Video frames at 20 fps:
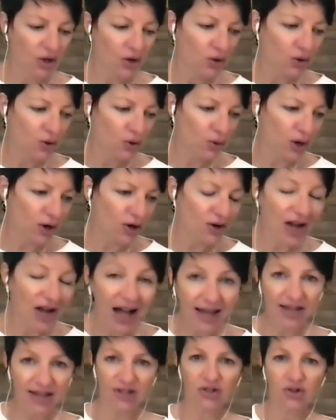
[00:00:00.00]
who are
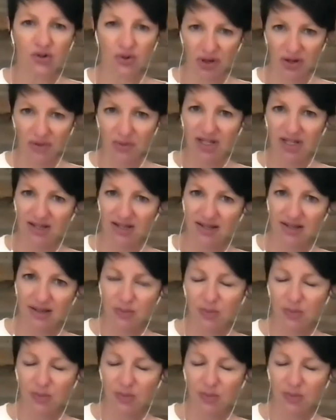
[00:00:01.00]
not extremists